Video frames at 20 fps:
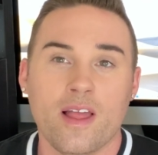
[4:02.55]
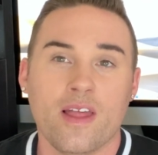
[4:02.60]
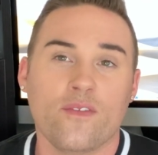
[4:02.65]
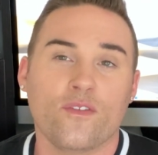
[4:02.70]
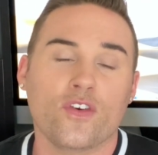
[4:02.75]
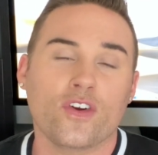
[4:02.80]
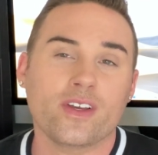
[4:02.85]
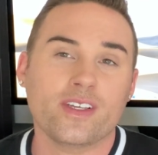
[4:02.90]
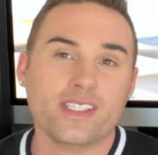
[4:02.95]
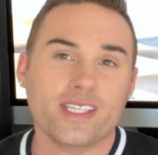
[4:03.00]

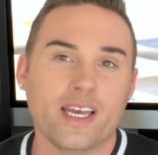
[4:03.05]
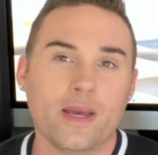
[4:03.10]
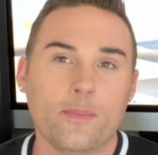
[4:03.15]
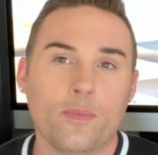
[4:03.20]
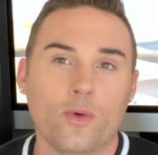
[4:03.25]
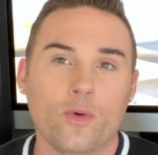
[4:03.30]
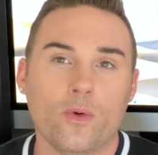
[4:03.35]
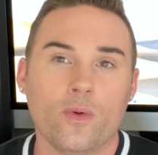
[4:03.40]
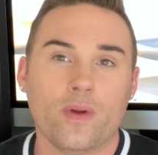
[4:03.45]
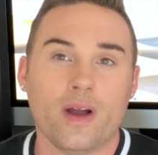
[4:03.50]
For
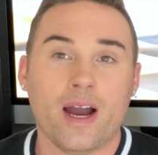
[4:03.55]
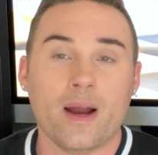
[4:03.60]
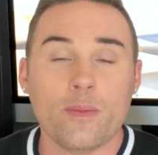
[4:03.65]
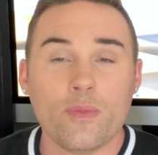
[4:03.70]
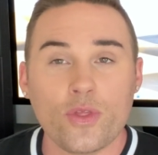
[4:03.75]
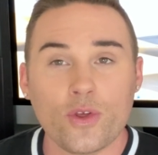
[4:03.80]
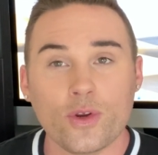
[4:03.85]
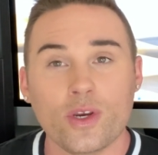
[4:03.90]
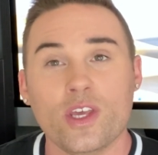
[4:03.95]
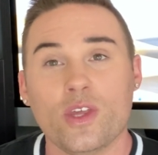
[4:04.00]
example, I'm
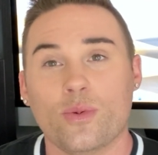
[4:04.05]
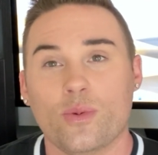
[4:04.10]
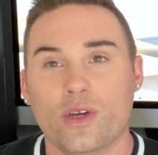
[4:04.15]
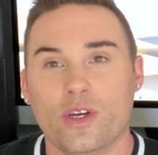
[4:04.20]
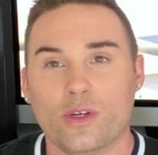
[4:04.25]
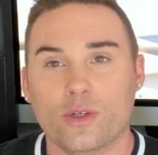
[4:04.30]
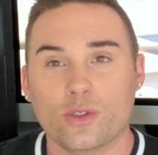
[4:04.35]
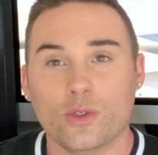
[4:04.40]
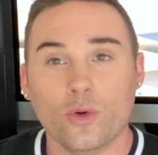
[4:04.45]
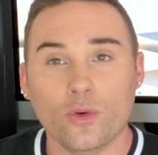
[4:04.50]
33
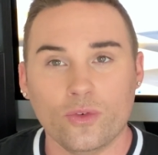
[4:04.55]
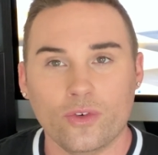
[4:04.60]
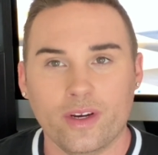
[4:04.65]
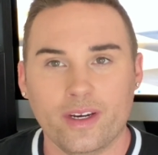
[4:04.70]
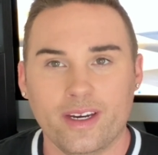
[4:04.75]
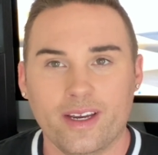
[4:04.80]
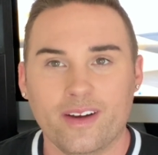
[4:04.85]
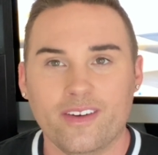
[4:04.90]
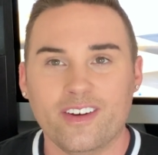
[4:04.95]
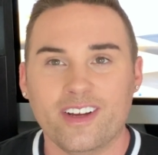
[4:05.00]
years old right
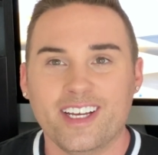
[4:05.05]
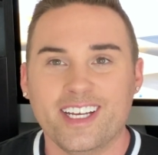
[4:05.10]
now,